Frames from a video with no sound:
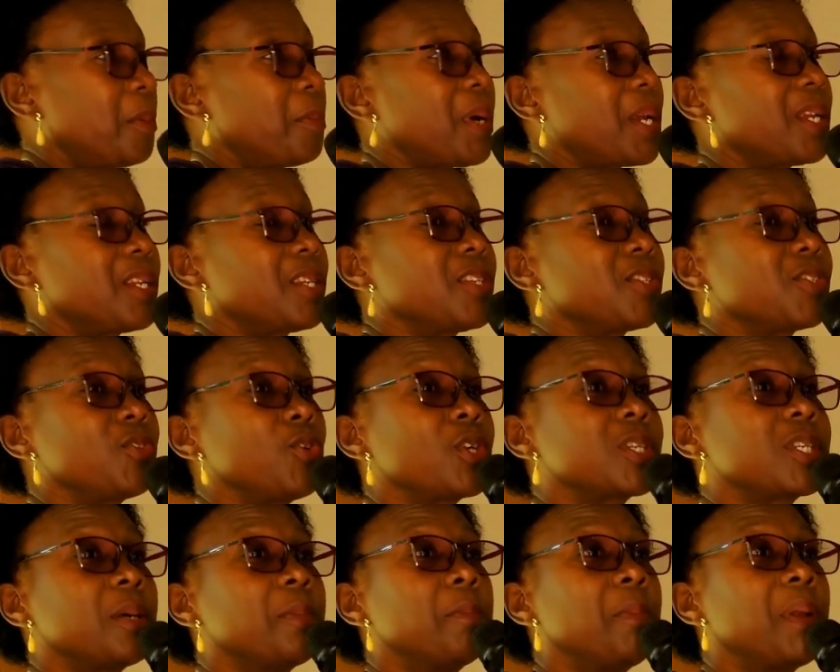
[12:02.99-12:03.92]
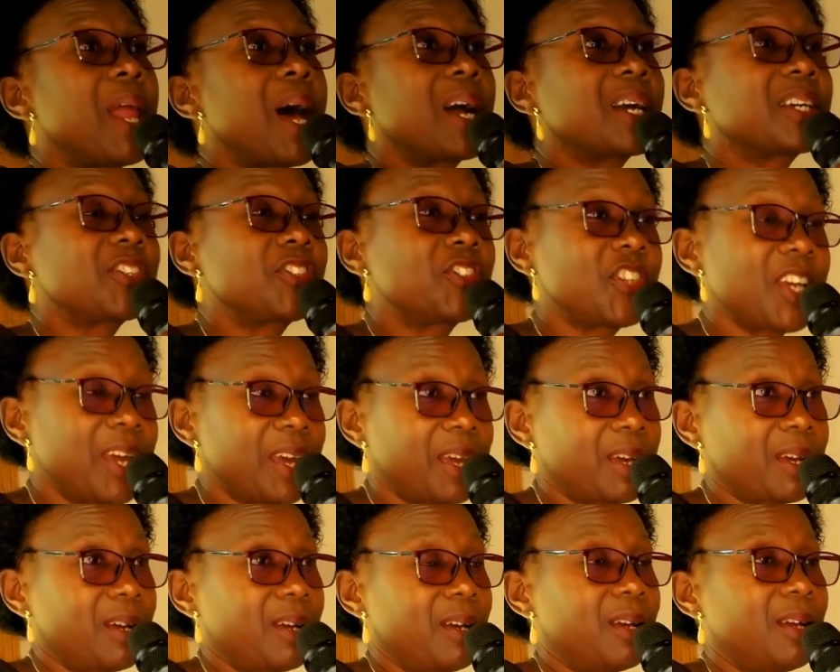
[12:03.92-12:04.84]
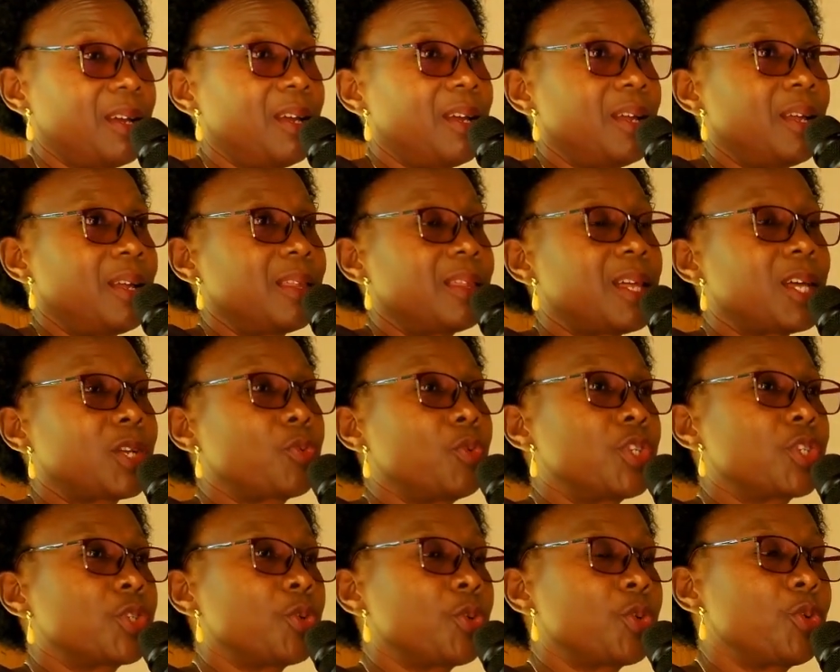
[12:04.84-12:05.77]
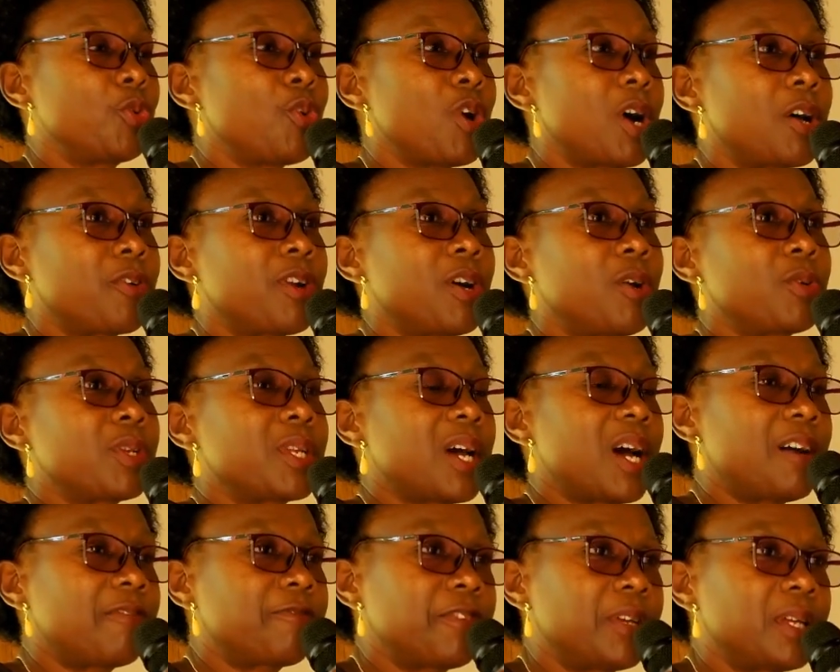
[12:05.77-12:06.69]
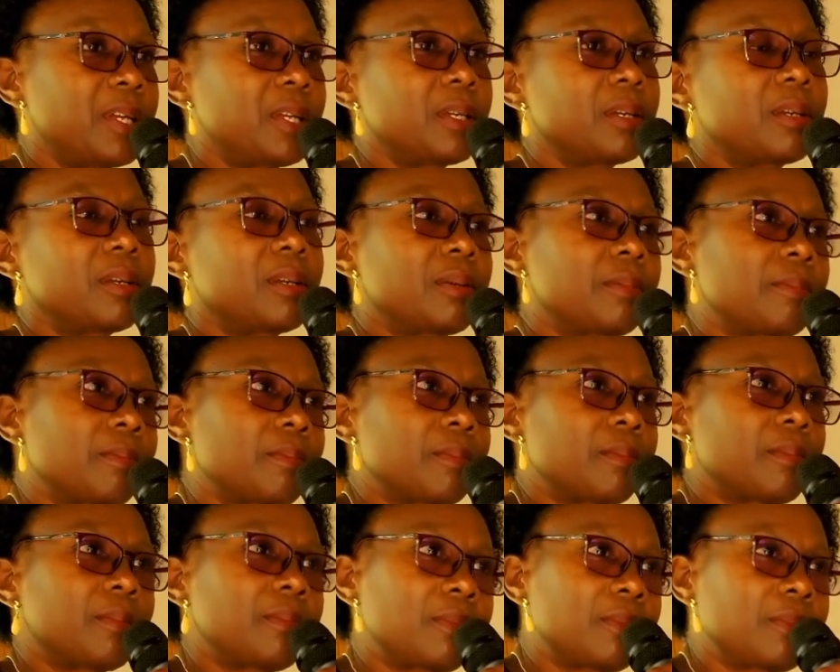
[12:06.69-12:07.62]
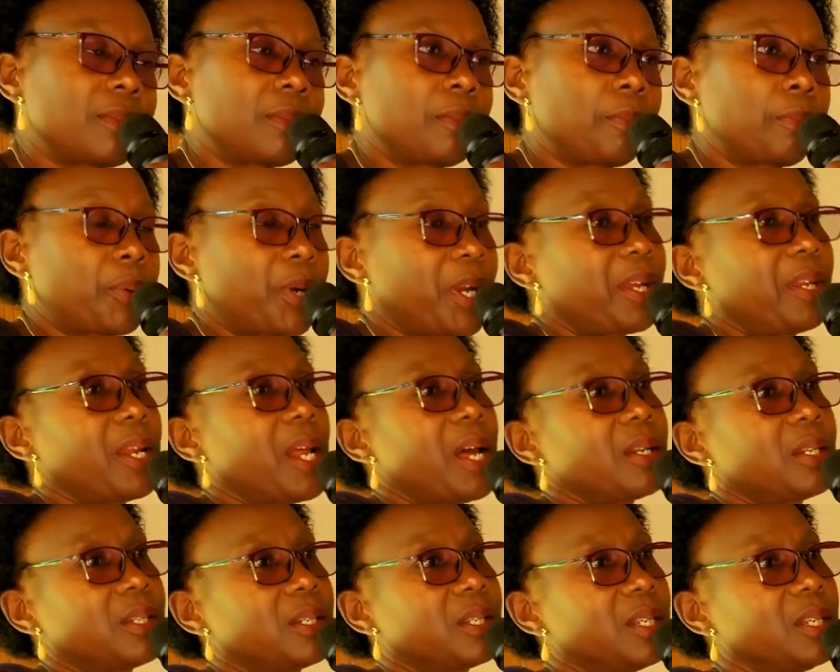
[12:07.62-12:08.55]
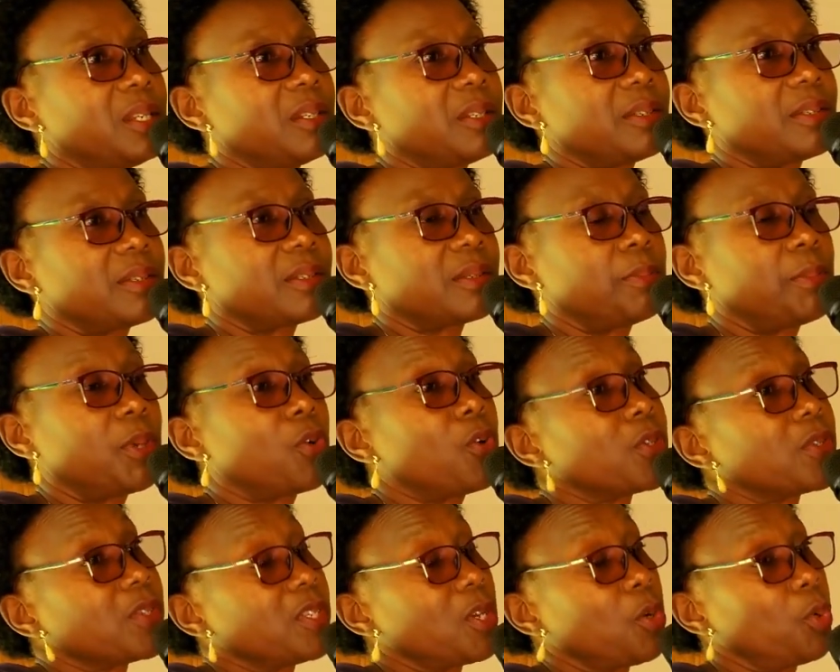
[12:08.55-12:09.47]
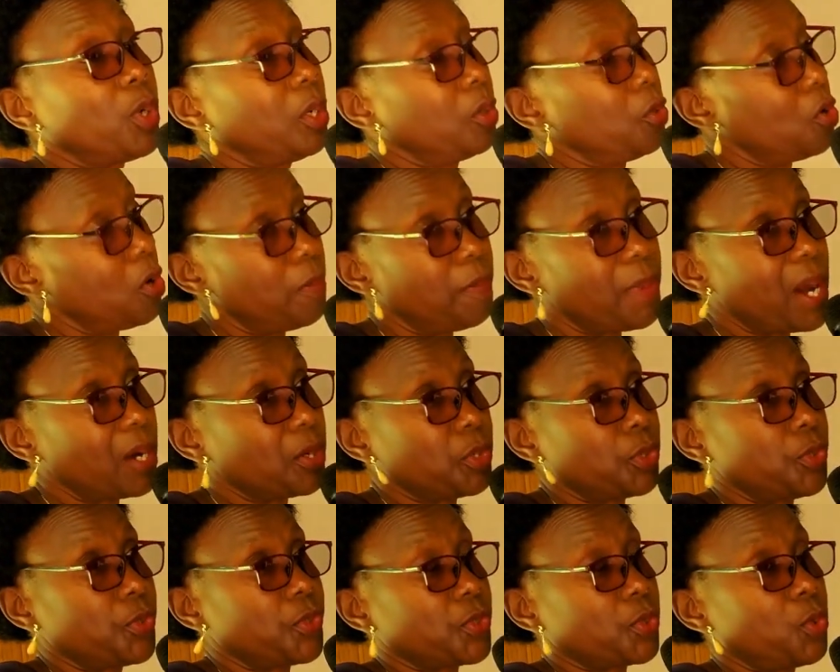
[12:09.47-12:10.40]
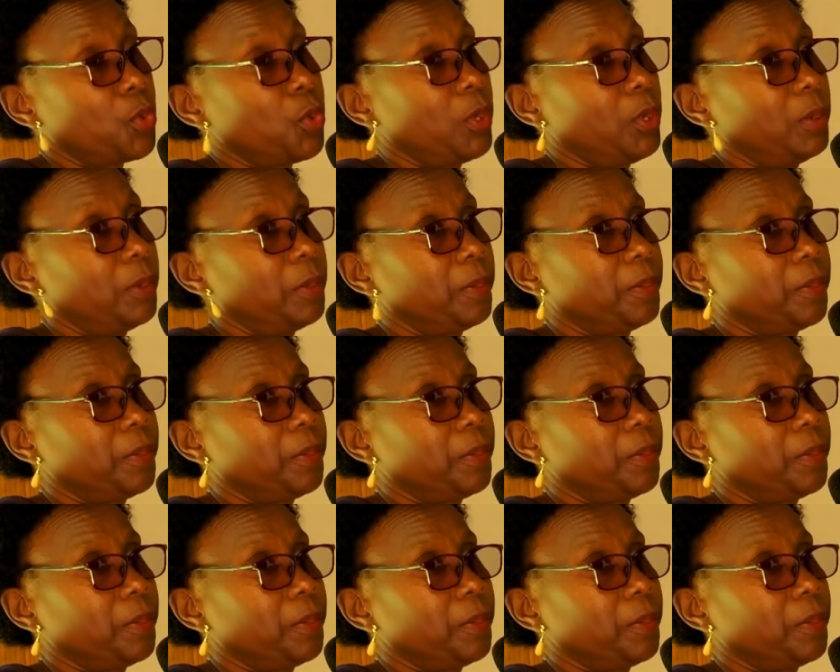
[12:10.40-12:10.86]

But it is not a blank check that we should go around having pregnant teens because they will go back to school.